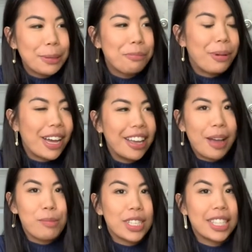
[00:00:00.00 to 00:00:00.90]
but
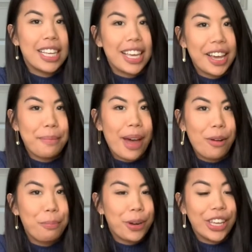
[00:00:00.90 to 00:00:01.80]
I'm just thinking
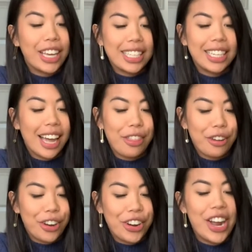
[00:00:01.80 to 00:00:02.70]
about putting it together,